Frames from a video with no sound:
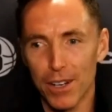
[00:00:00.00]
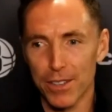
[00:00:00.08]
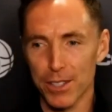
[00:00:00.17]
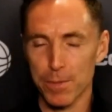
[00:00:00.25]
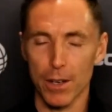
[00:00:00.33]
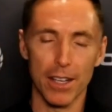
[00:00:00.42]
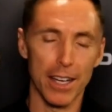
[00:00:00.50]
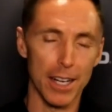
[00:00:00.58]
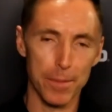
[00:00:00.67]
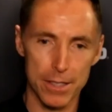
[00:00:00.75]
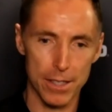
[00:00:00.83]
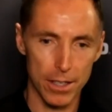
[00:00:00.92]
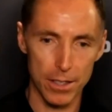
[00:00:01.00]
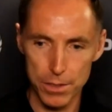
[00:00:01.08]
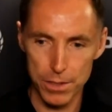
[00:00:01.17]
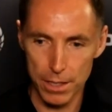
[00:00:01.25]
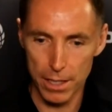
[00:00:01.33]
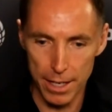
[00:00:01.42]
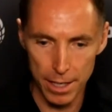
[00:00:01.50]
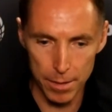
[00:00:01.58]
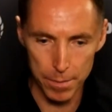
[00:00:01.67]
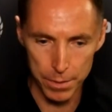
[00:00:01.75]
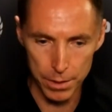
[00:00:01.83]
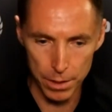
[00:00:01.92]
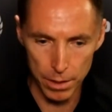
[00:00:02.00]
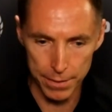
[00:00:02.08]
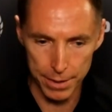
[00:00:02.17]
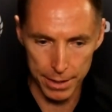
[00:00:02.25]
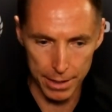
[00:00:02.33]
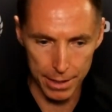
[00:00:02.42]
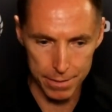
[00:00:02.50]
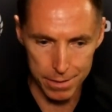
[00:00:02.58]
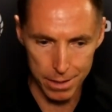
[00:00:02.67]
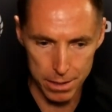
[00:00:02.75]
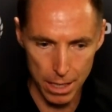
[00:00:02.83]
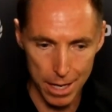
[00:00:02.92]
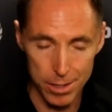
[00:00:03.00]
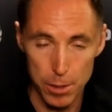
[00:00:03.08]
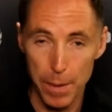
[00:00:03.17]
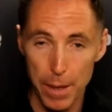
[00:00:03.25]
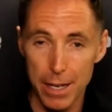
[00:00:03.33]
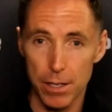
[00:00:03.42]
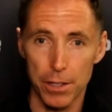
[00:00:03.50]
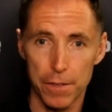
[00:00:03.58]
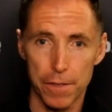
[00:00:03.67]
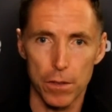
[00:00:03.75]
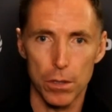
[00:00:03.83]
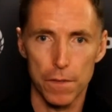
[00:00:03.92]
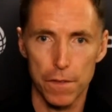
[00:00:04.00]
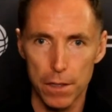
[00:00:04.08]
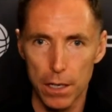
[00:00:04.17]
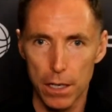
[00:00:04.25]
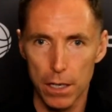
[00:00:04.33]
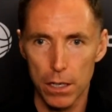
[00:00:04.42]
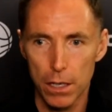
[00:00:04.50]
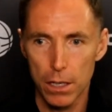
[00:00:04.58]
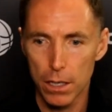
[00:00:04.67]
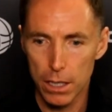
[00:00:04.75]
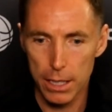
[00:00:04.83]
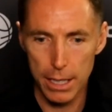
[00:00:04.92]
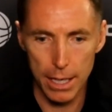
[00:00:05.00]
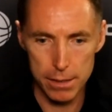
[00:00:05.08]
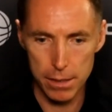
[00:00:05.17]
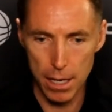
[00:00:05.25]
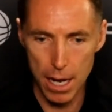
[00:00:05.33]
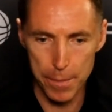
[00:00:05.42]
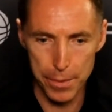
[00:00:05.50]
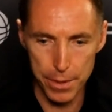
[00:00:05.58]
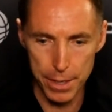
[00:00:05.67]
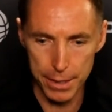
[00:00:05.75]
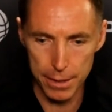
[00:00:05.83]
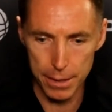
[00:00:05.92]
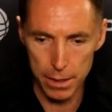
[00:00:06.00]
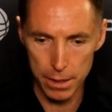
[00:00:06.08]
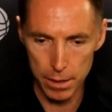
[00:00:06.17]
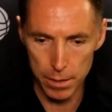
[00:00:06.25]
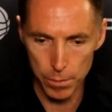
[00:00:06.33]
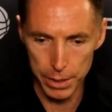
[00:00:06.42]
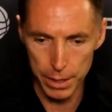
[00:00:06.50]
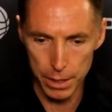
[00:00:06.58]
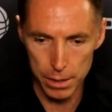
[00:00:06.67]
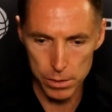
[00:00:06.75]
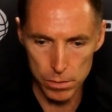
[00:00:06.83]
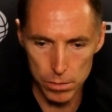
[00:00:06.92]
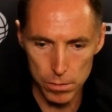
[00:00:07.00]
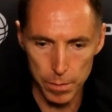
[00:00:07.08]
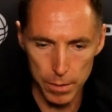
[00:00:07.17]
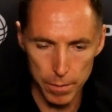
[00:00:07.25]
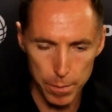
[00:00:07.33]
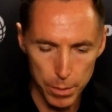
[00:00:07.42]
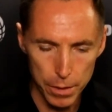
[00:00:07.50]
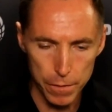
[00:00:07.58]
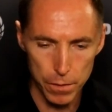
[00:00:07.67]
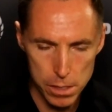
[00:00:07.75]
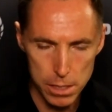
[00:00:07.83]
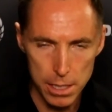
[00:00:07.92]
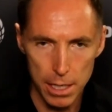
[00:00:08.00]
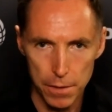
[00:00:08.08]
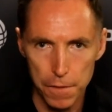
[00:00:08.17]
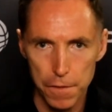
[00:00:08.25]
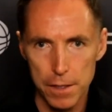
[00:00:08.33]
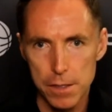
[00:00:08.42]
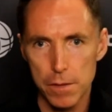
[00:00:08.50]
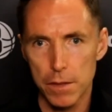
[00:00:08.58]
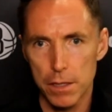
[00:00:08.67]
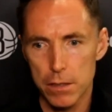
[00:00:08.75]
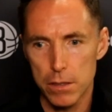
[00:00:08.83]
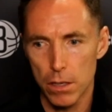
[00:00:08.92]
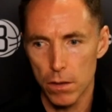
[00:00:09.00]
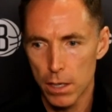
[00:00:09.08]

the small lineup is our closing lineup. You know, I think it gives us a lot of space on the floor for our guys to operate. We can also be pretty versatile defensively. So,